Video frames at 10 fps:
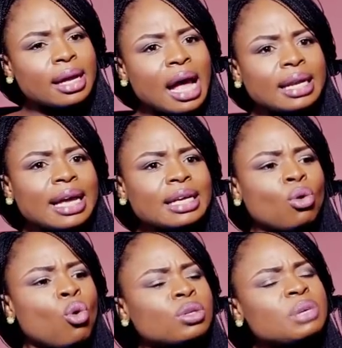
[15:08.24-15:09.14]
and I
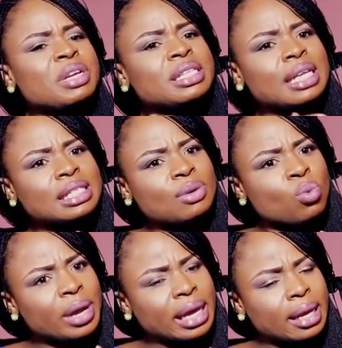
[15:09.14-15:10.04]
hold him in a
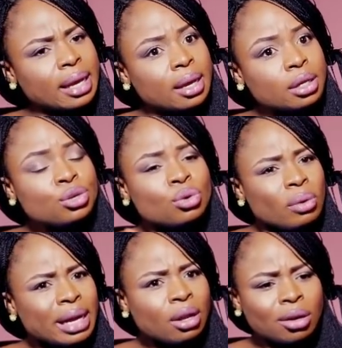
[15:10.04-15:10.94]
certain way. you
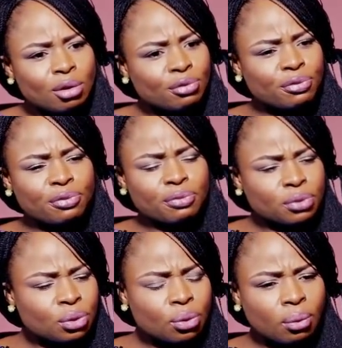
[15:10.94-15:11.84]
know, a lot of,
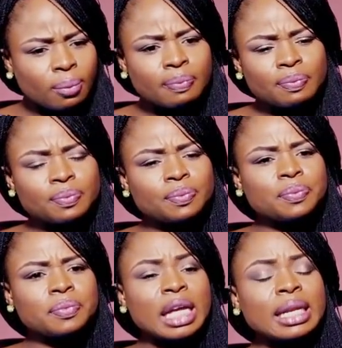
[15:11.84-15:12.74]
you know,
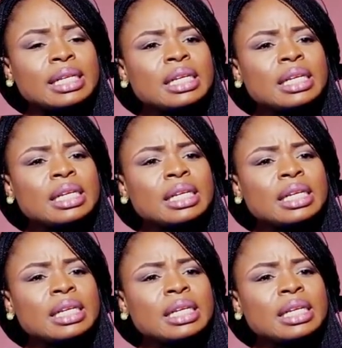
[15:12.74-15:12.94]
and I